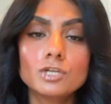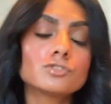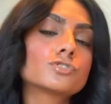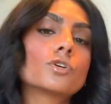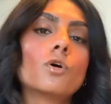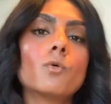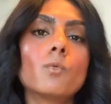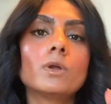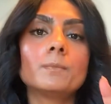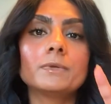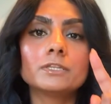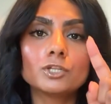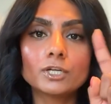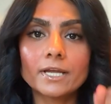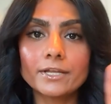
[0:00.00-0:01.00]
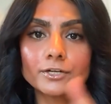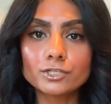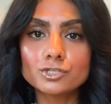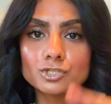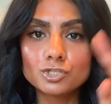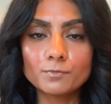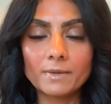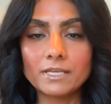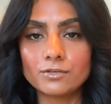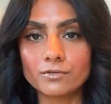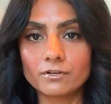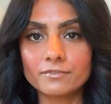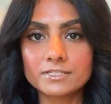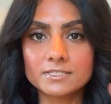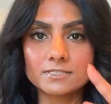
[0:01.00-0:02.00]
So, when we look at your 2 main
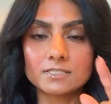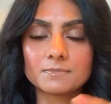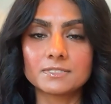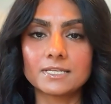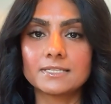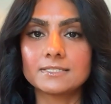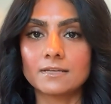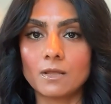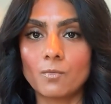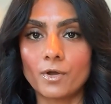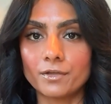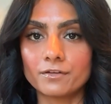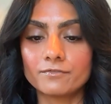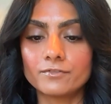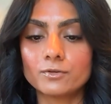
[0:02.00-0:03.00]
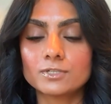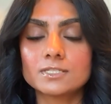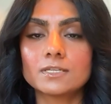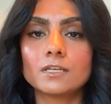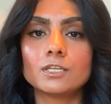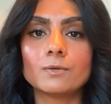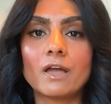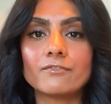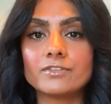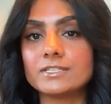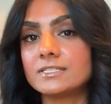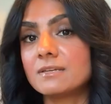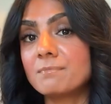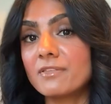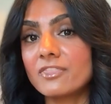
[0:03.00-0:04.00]
nervous system states that I want you to focus on, you have the
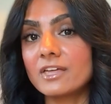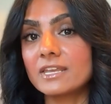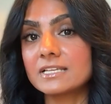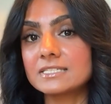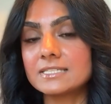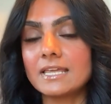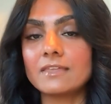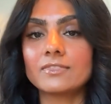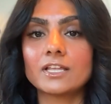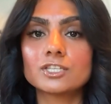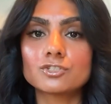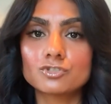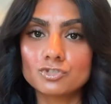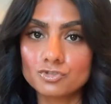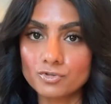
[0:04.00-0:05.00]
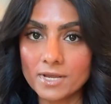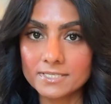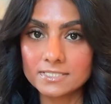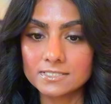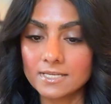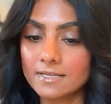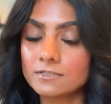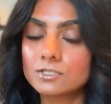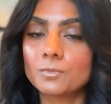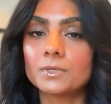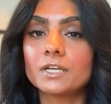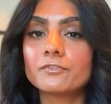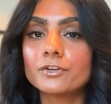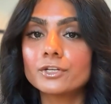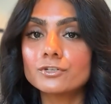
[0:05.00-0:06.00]
sympathetic state, that's the stress state. So,
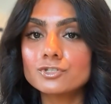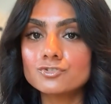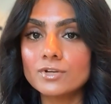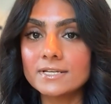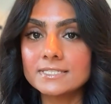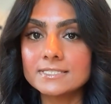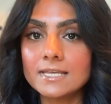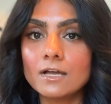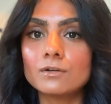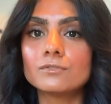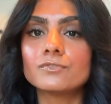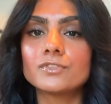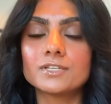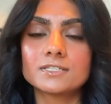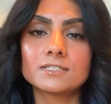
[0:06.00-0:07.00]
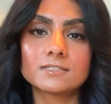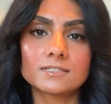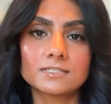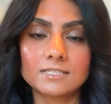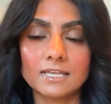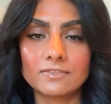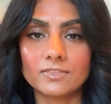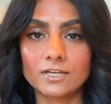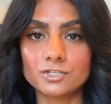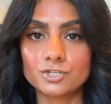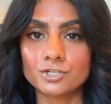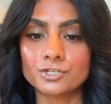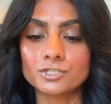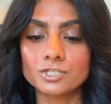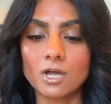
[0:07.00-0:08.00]
whenever you're stressed out, this is the state that
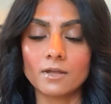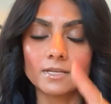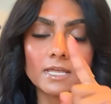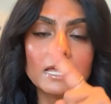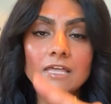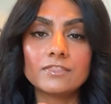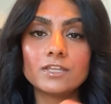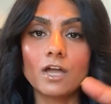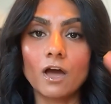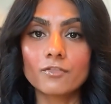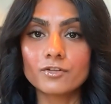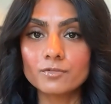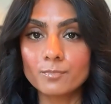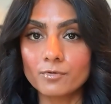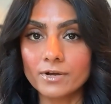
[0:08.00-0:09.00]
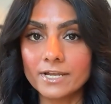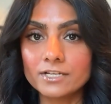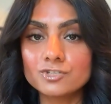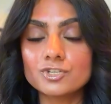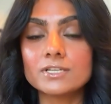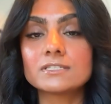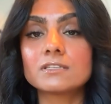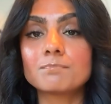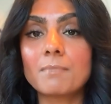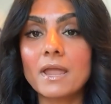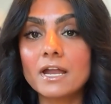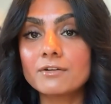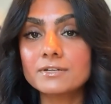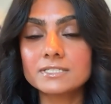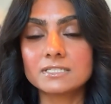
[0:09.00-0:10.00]
turns on. The other branch is the
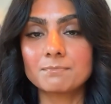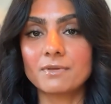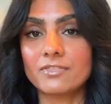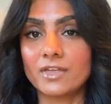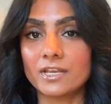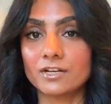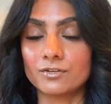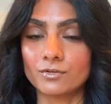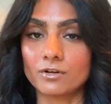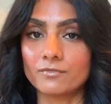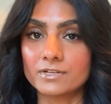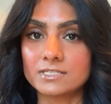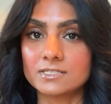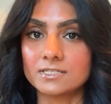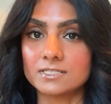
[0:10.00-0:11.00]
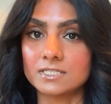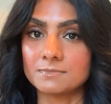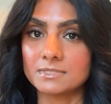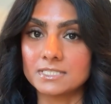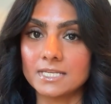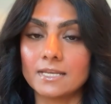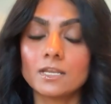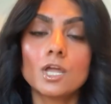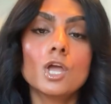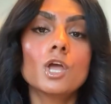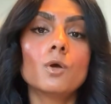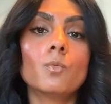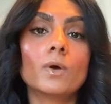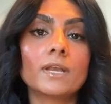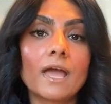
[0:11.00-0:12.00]
parasympathetic nervous system state.
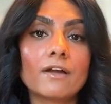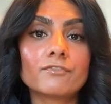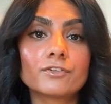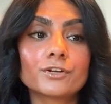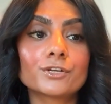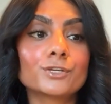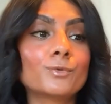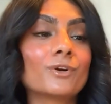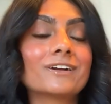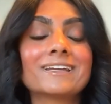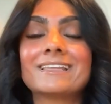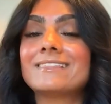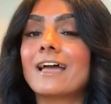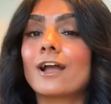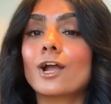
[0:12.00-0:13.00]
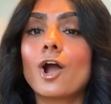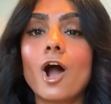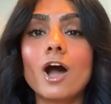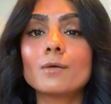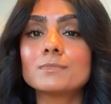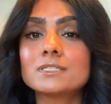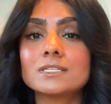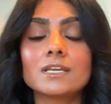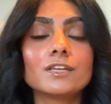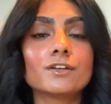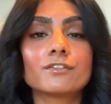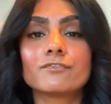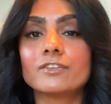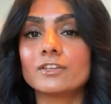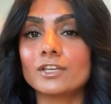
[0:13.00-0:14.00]
Whenever you are in that calm state,
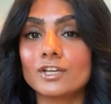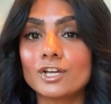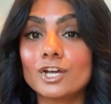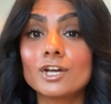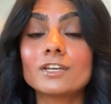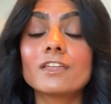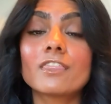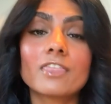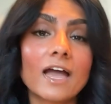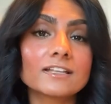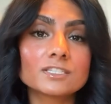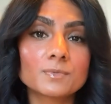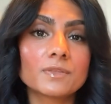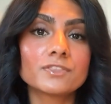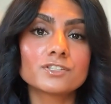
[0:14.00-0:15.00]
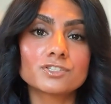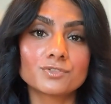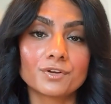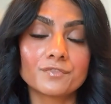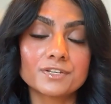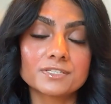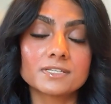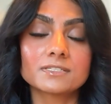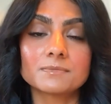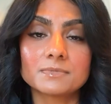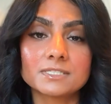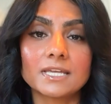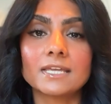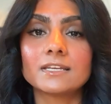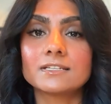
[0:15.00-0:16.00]
you're feeling good, that's when this nervous system
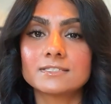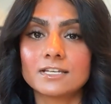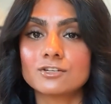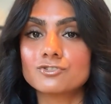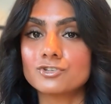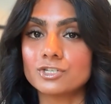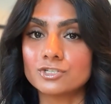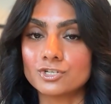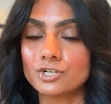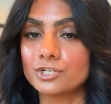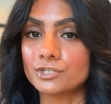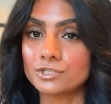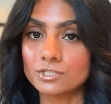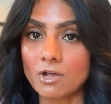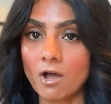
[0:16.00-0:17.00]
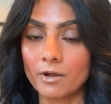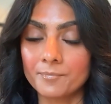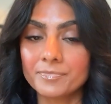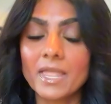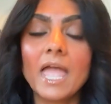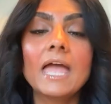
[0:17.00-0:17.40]
state essentially turns on.